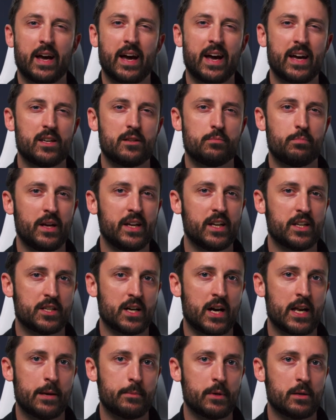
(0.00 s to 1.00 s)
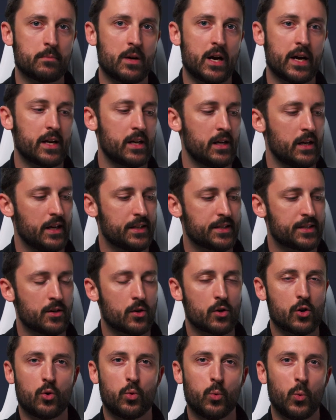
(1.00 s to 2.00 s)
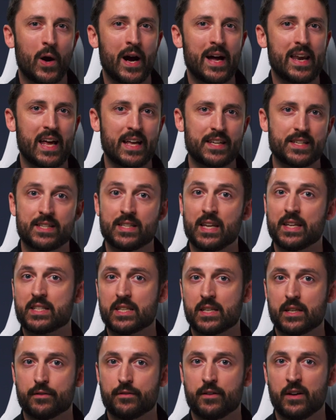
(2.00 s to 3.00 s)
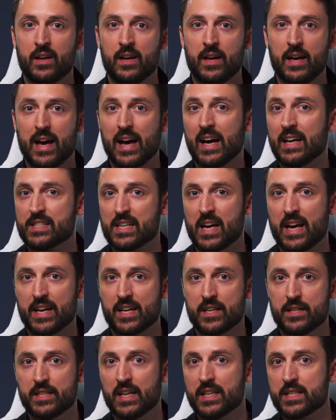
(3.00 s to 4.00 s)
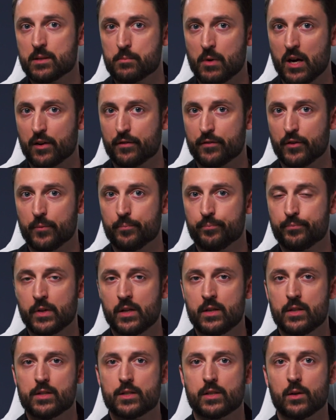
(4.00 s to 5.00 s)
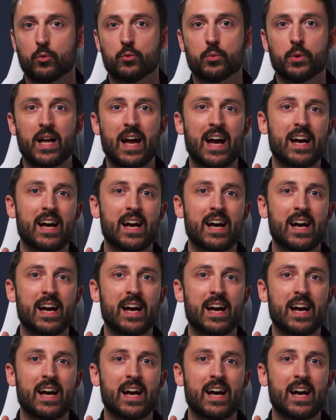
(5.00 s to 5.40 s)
and being a dynamic mic, it's not quite as sensitive as a condenser microphone, so it will